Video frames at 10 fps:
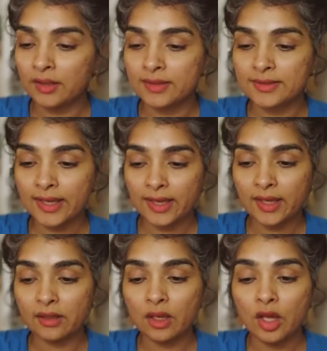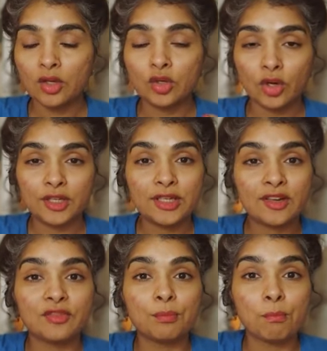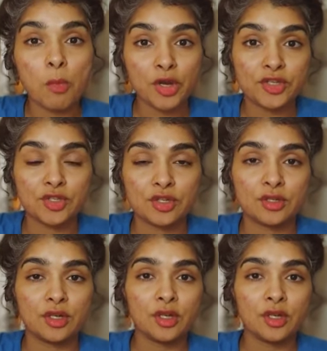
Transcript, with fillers: Second, not enough moisture.